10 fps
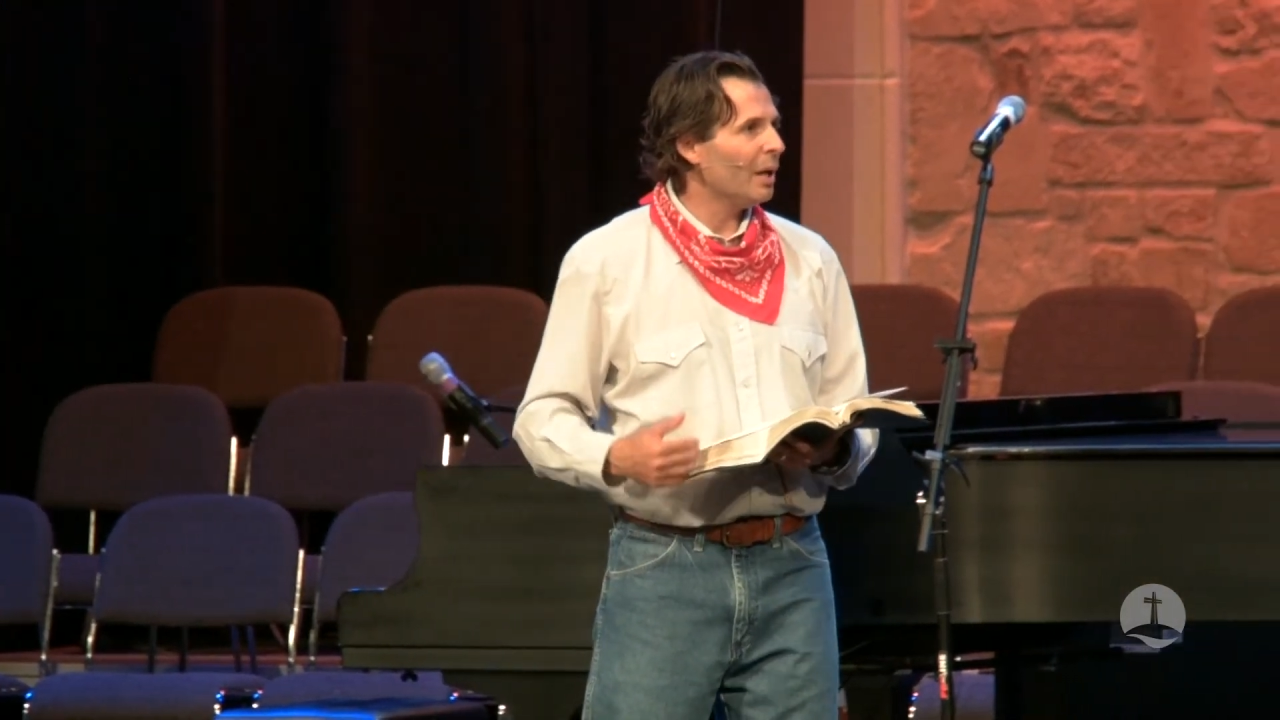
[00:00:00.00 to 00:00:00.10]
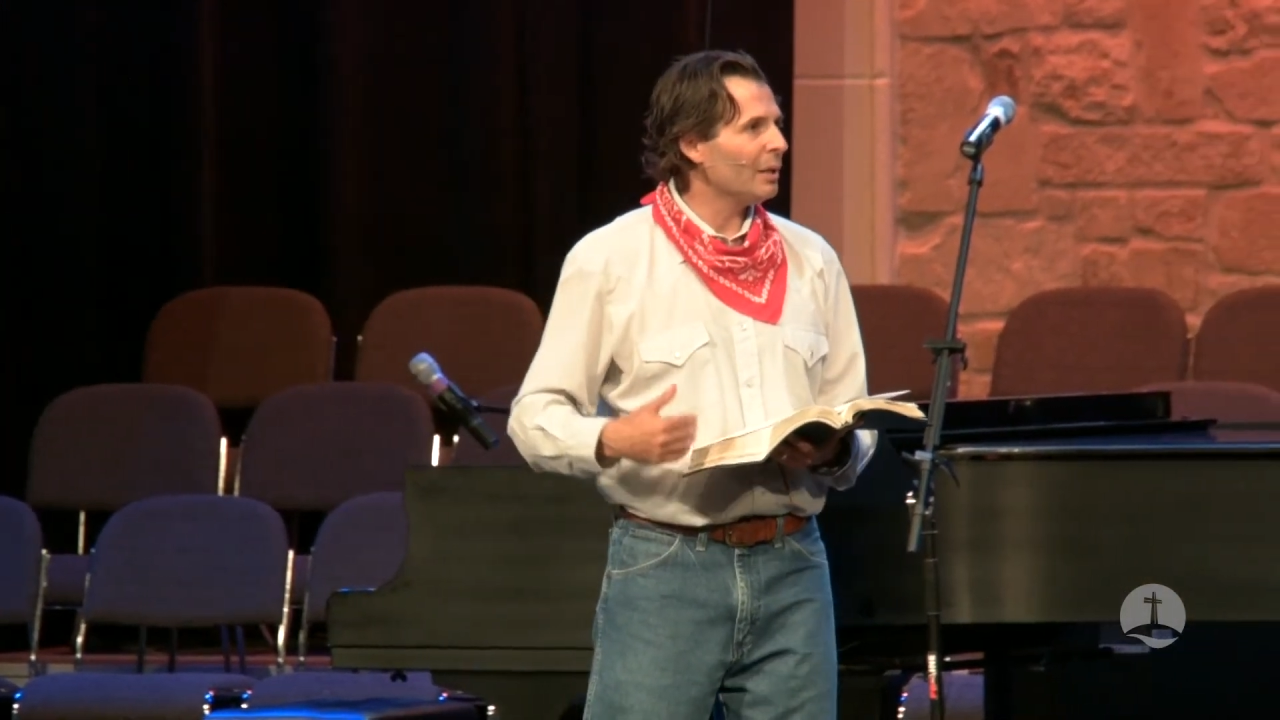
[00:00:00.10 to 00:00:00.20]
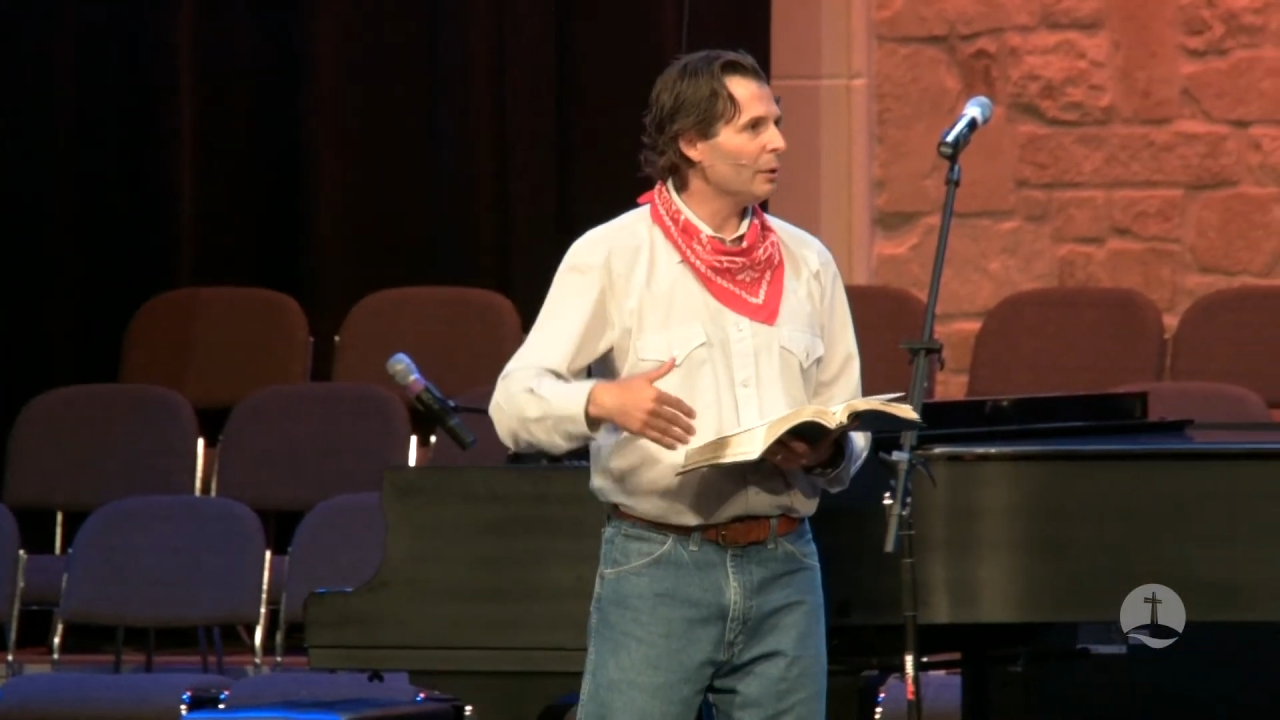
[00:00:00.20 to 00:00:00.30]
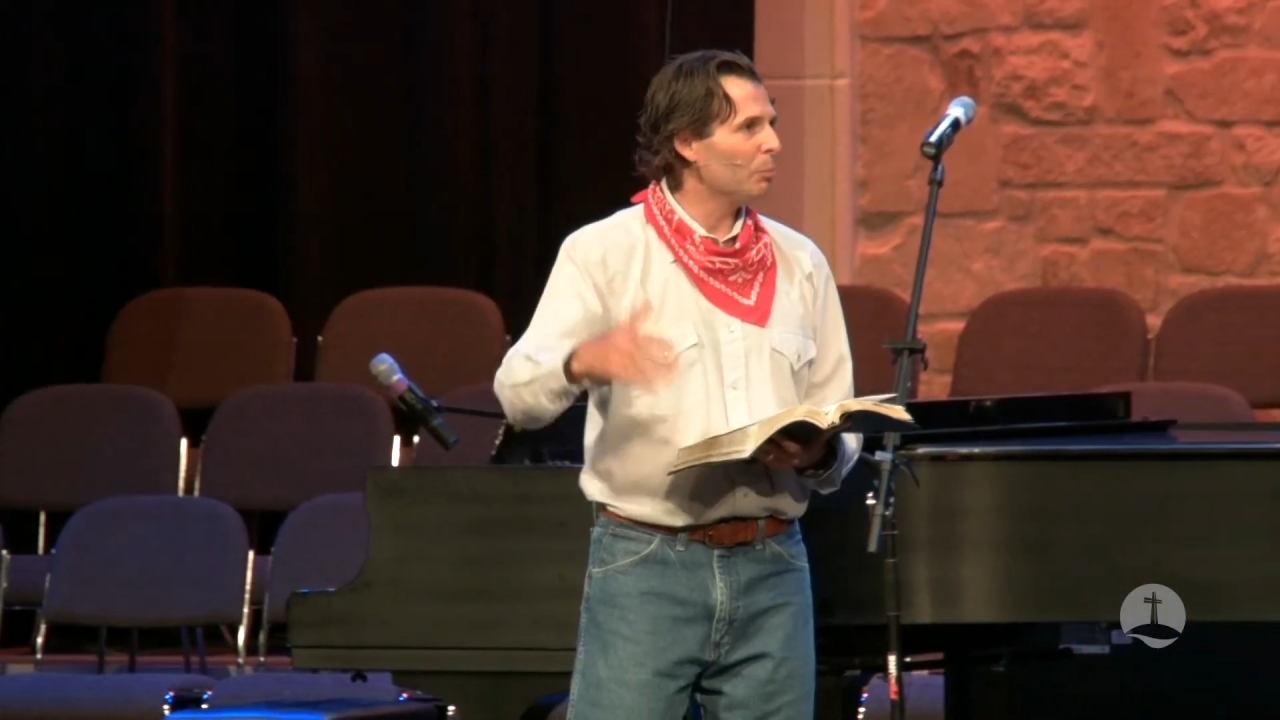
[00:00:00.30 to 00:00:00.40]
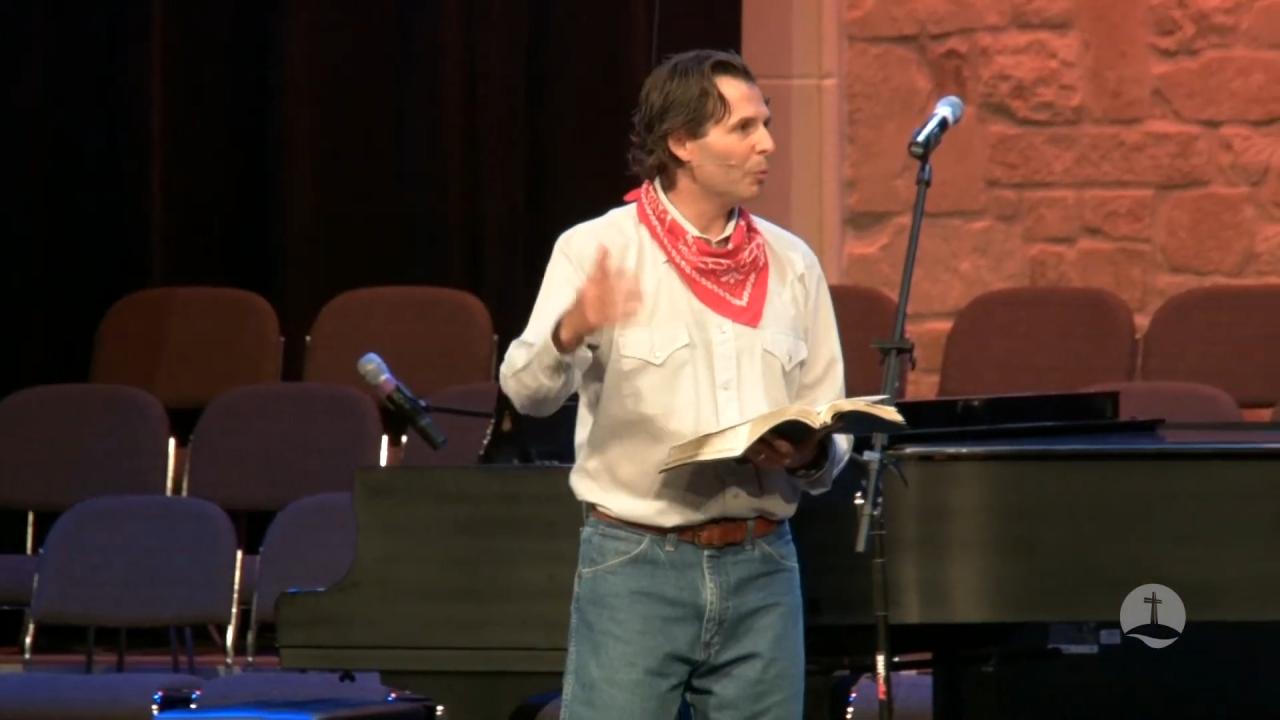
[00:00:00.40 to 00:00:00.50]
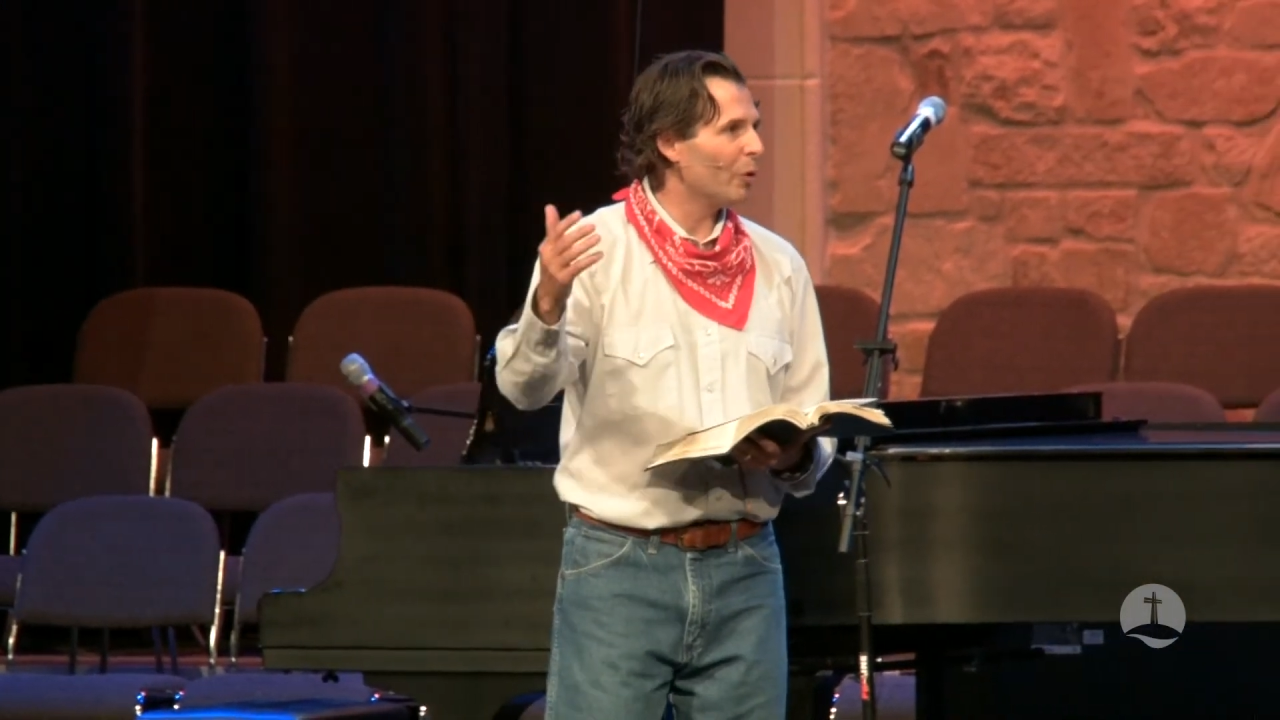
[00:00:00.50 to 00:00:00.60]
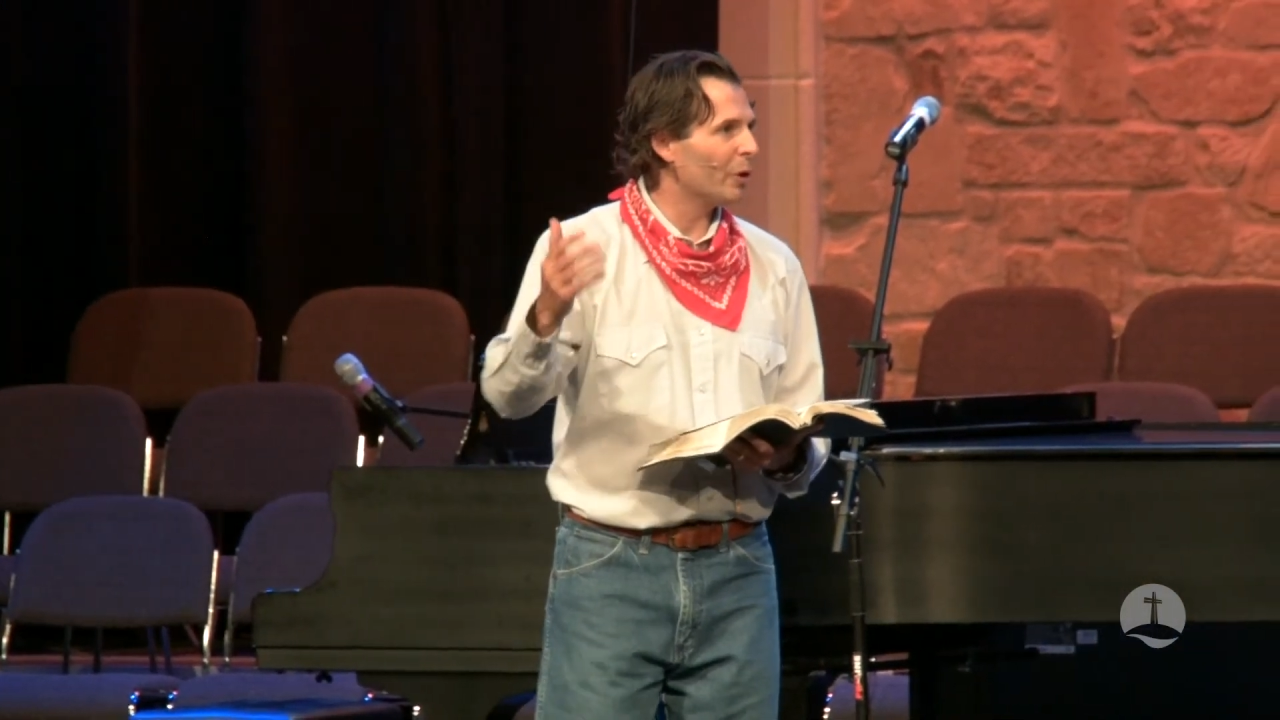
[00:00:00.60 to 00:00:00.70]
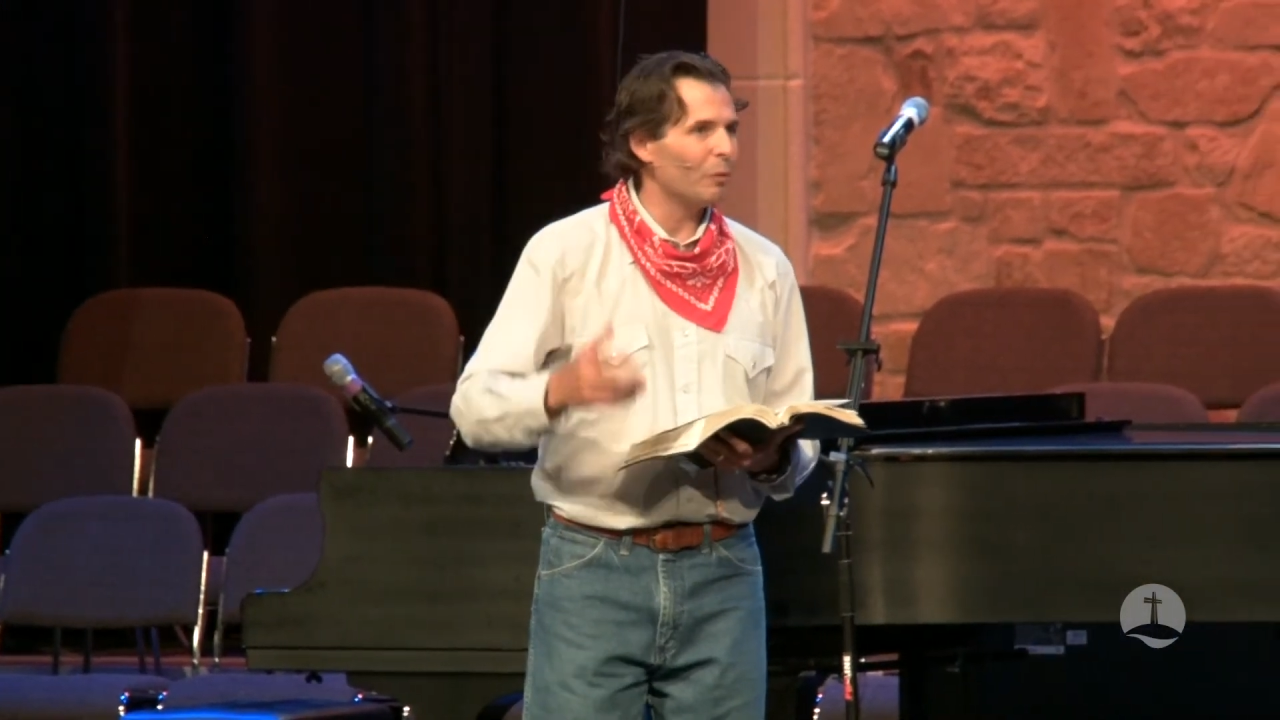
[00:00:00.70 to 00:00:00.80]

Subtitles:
A little boy